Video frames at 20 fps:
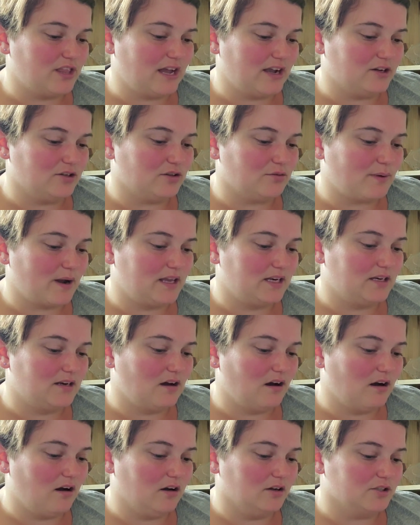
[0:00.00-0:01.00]
that could threaten
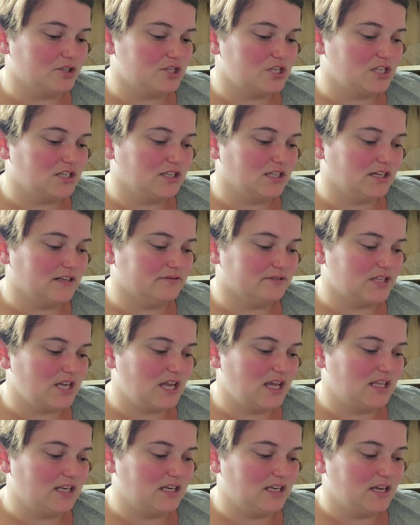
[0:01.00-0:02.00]
all she loves
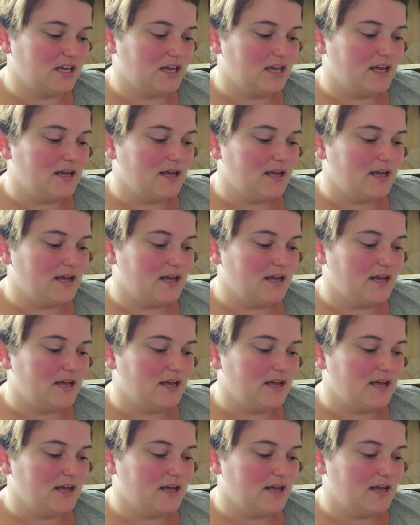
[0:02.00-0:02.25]
and